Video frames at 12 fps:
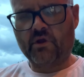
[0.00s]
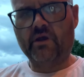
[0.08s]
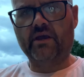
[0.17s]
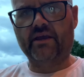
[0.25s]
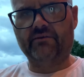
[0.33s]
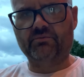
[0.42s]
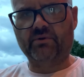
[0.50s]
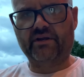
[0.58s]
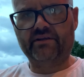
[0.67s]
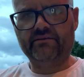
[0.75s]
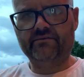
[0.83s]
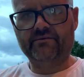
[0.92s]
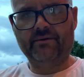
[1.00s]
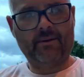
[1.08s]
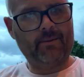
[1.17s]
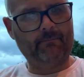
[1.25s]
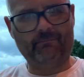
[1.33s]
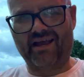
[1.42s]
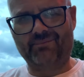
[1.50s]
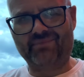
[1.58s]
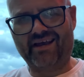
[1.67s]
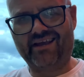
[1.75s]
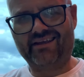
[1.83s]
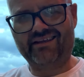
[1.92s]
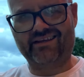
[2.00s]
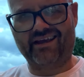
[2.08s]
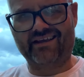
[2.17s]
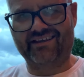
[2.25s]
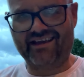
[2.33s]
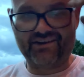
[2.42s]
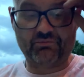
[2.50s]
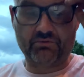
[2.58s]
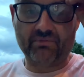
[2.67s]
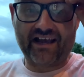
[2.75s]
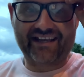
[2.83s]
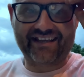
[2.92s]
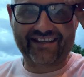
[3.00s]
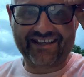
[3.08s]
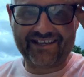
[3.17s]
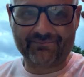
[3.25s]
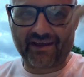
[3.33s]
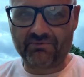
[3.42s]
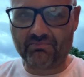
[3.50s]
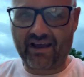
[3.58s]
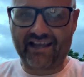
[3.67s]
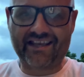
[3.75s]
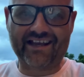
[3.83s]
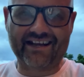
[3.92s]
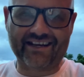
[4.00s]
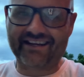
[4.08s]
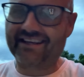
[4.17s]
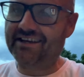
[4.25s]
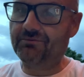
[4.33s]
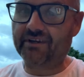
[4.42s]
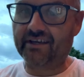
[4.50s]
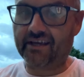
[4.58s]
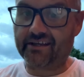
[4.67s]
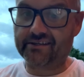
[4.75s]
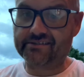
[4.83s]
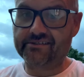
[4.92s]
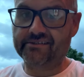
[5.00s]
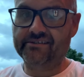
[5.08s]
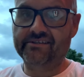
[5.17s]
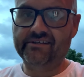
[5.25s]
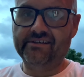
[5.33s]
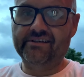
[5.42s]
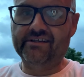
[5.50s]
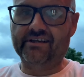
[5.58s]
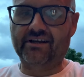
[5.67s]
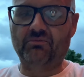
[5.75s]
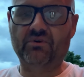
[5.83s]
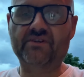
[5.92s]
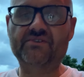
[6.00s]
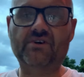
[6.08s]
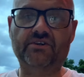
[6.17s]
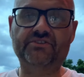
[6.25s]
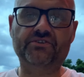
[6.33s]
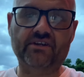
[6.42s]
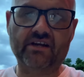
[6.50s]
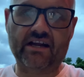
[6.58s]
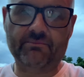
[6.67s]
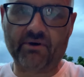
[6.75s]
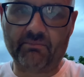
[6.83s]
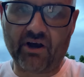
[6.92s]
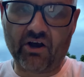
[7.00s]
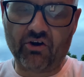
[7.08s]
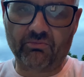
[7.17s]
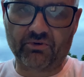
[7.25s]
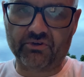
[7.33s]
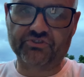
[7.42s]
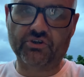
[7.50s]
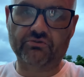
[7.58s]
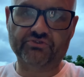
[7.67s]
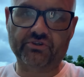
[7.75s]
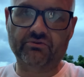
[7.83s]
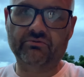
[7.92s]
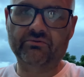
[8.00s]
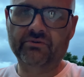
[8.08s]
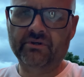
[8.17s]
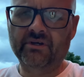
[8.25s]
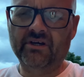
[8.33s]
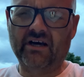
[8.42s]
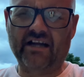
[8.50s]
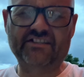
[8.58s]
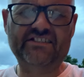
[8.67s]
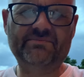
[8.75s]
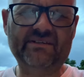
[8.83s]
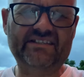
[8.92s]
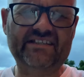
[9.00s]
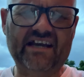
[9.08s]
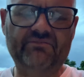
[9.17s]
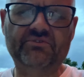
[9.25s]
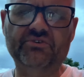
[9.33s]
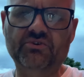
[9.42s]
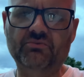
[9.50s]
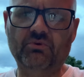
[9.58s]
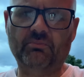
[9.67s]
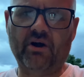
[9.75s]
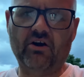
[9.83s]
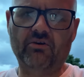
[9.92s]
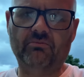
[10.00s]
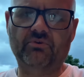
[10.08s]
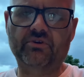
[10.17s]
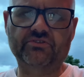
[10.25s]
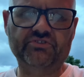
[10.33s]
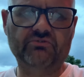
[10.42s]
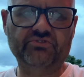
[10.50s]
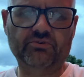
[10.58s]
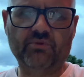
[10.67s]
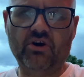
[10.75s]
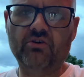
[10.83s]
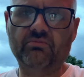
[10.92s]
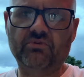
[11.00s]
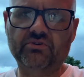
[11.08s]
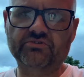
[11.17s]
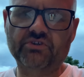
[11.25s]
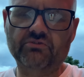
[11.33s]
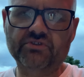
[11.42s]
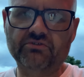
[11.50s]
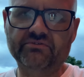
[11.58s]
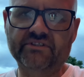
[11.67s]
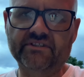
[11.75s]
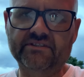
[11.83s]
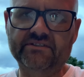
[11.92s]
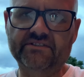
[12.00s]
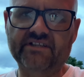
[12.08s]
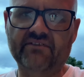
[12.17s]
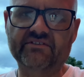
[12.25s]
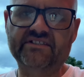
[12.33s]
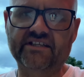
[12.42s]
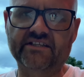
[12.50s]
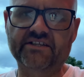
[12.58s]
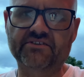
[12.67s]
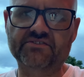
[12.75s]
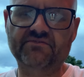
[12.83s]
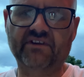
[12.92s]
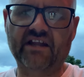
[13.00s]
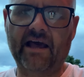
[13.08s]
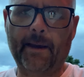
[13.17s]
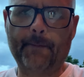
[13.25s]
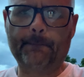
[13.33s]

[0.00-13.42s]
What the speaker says: Hey everybody, bang bang, gang gang, we back again, baby, back at it again with gangish. And I want to talk to you tonight about my homegirl JoJo. I just spent the afternoon with my homegirl JoJo. My homegirl JoJo did 17 years flat